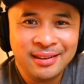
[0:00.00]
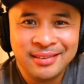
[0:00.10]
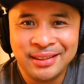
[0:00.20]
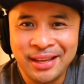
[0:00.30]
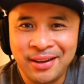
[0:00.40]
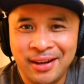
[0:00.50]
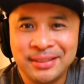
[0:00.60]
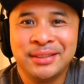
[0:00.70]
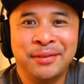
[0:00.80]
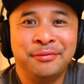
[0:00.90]
that they
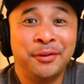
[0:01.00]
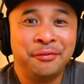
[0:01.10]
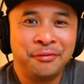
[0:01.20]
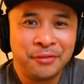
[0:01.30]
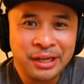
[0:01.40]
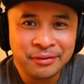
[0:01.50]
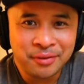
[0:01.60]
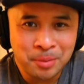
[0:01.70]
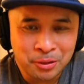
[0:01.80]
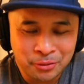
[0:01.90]
got stuff for free
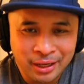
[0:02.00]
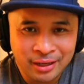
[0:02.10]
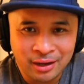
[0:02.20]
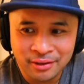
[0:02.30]
from a creator.